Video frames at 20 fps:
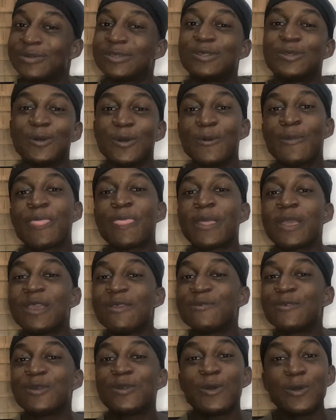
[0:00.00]
So
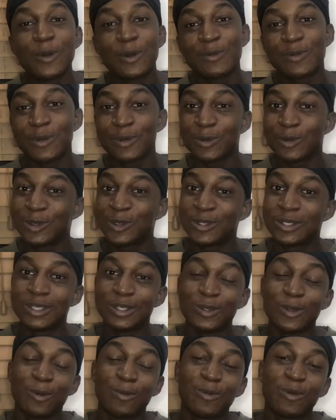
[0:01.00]
if you don't want people to see
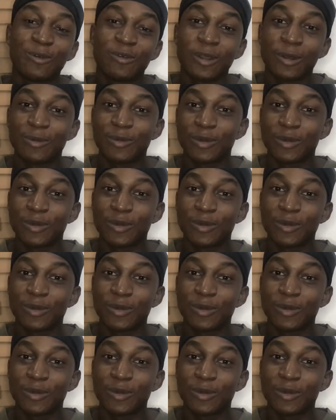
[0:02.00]
your profile